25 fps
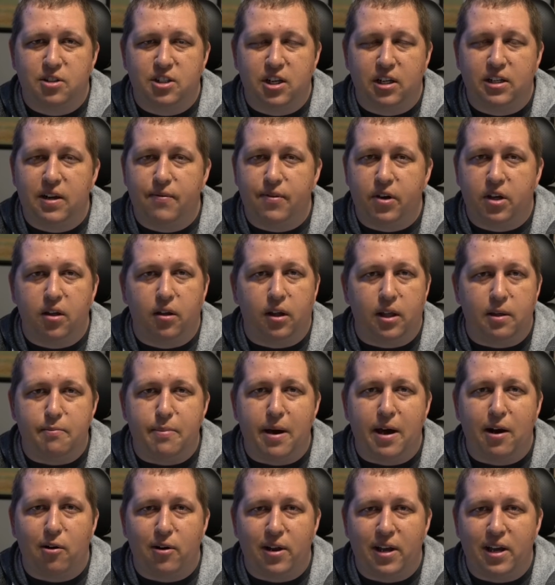significantly
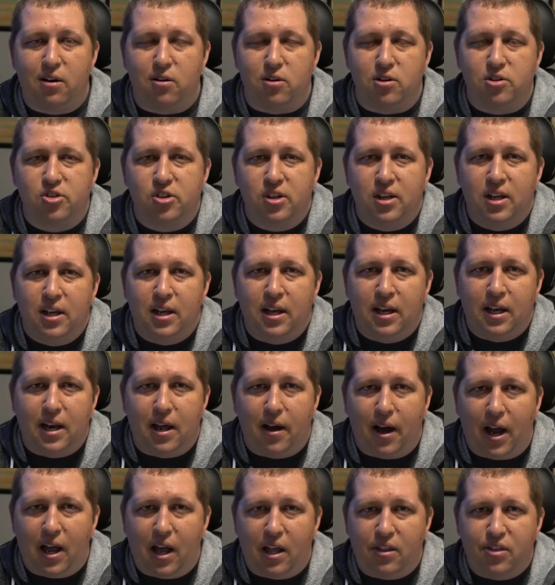better hitters.
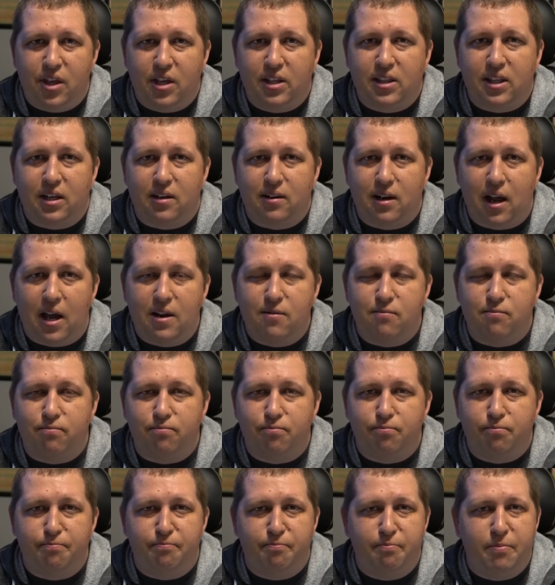Now, I think that I'd
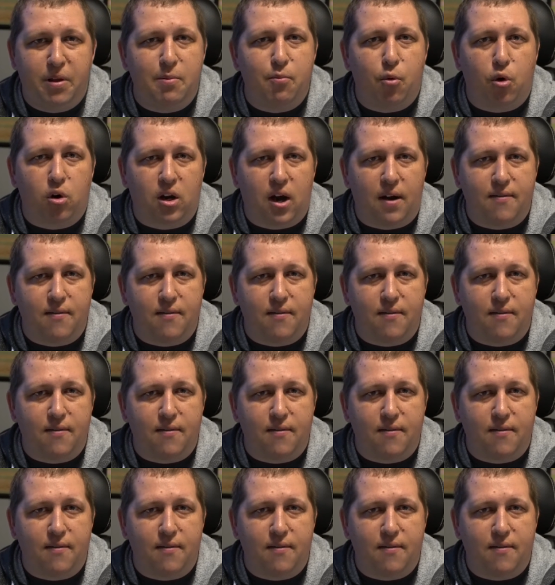be more